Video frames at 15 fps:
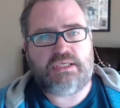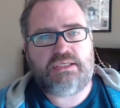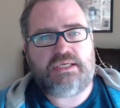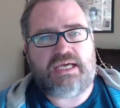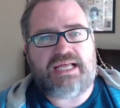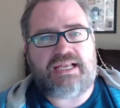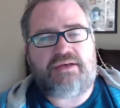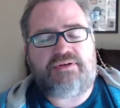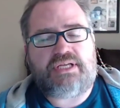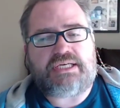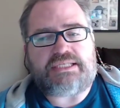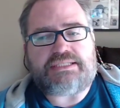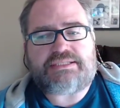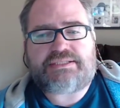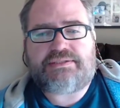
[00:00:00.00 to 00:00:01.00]
Hello,
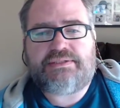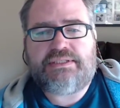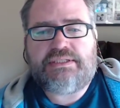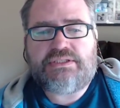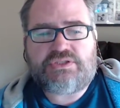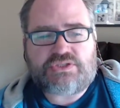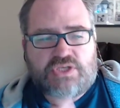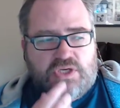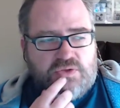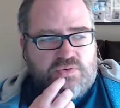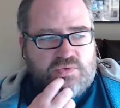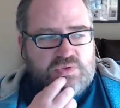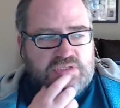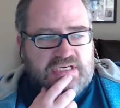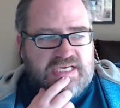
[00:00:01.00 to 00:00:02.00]
Nuggets. So,
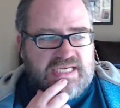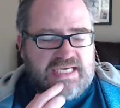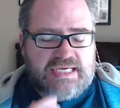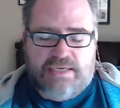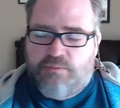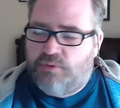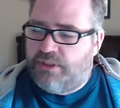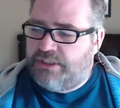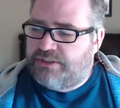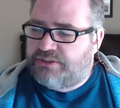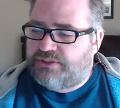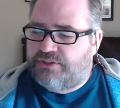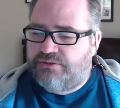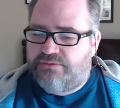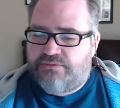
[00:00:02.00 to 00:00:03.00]
I wanted
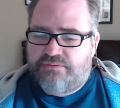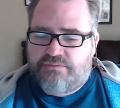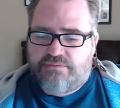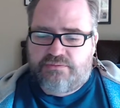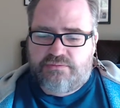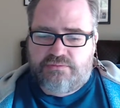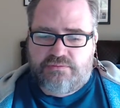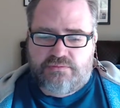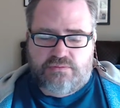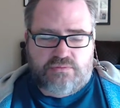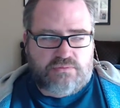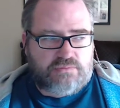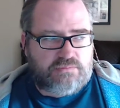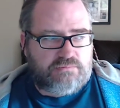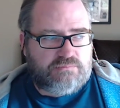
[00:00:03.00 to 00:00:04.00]
to
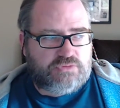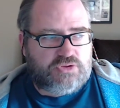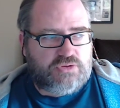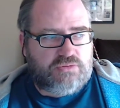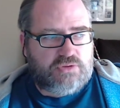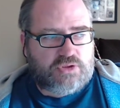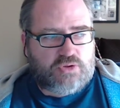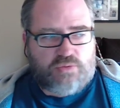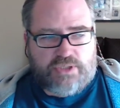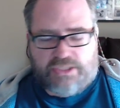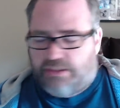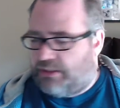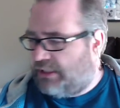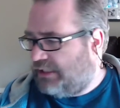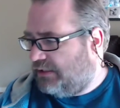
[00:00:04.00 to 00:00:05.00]
do a
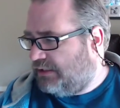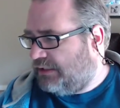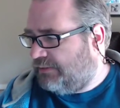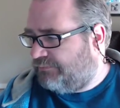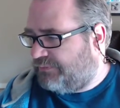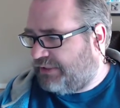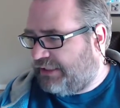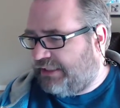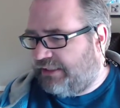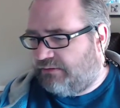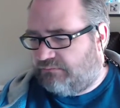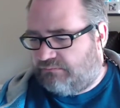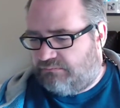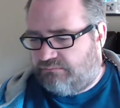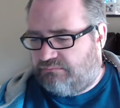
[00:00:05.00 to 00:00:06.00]
quick update.
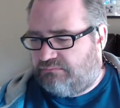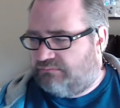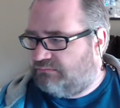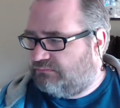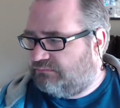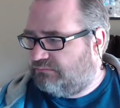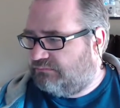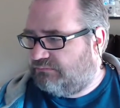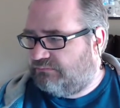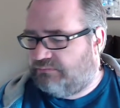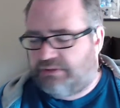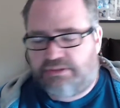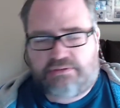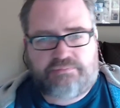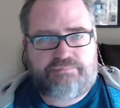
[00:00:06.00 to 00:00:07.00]

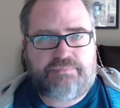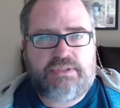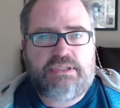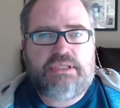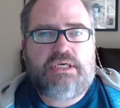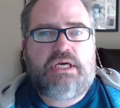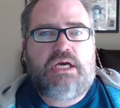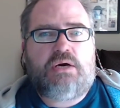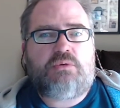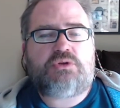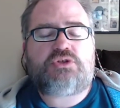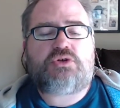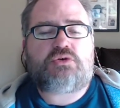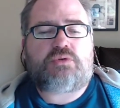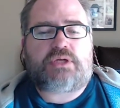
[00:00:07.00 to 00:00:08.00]
Yeah. I wanted
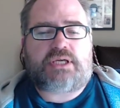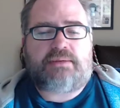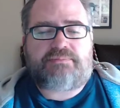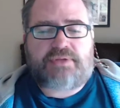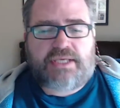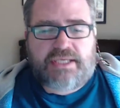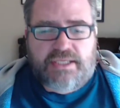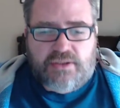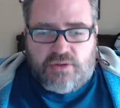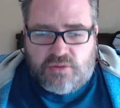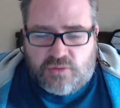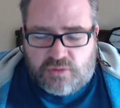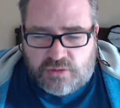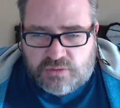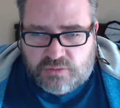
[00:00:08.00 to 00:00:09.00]
to do a quick update
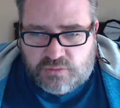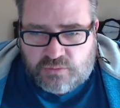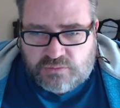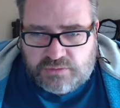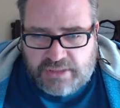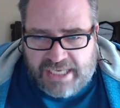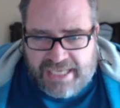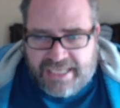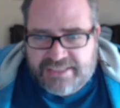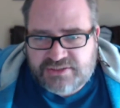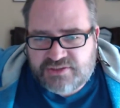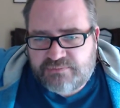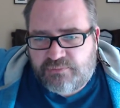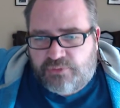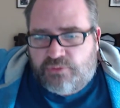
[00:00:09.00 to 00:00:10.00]
or add
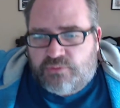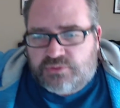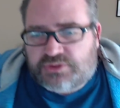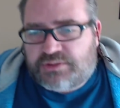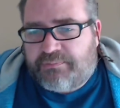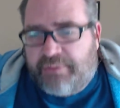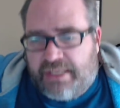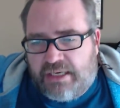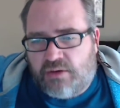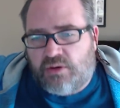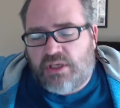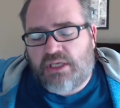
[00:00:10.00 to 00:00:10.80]
some thoughts about